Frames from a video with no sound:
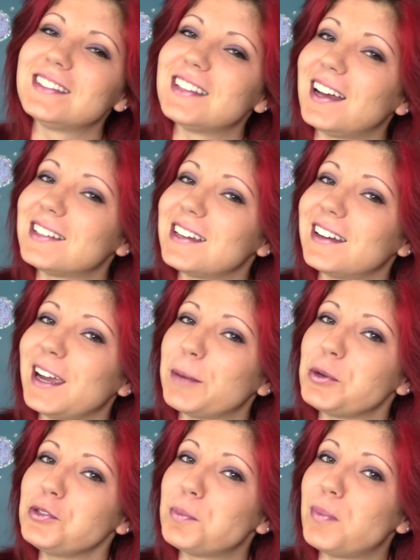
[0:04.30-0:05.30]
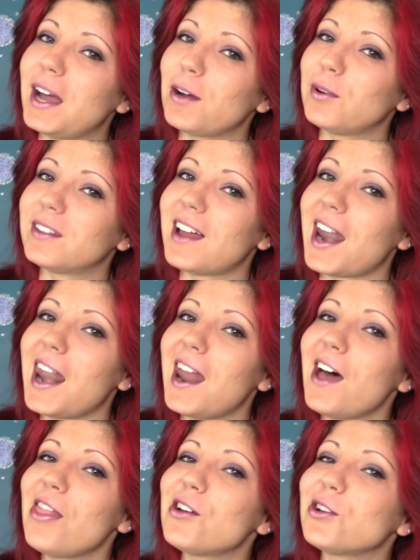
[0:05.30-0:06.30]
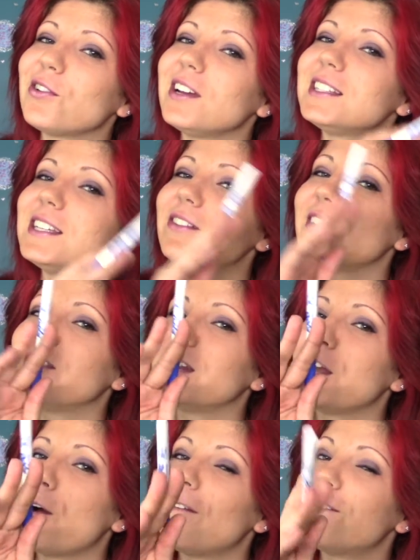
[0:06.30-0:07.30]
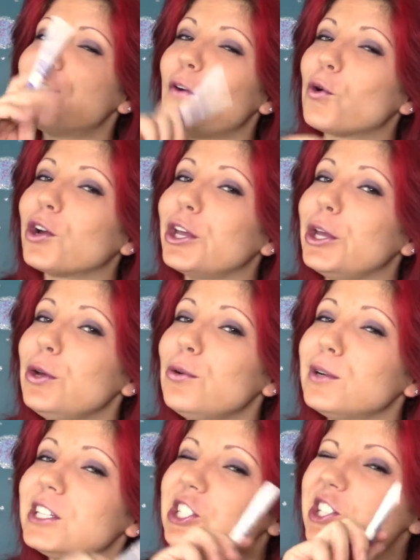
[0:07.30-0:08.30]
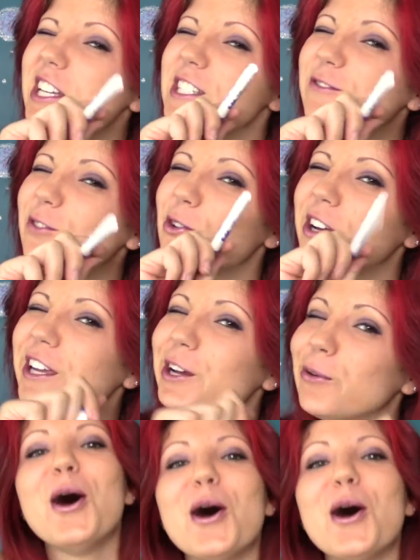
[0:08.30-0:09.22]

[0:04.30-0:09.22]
Tatiana Ambrose back with another creativity video for you, just for you.